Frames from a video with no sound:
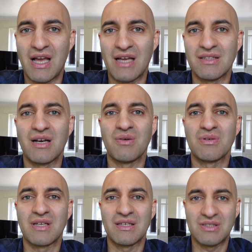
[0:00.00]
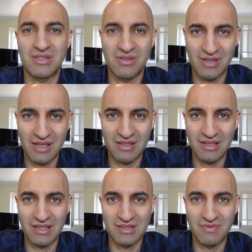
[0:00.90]
and I'll catch you in
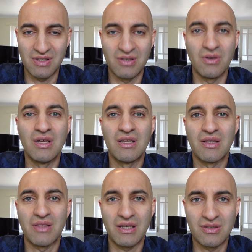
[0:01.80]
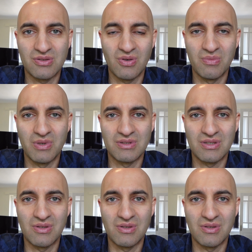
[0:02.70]
the next video. Thank you so much.